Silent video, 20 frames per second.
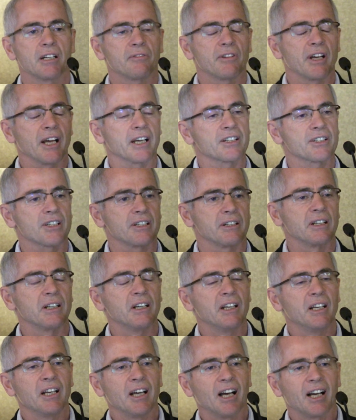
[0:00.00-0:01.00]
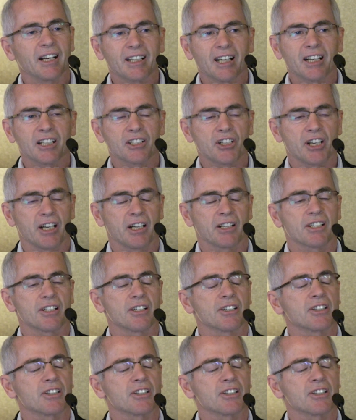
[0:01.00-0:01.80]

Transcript: Evex, and I got a chance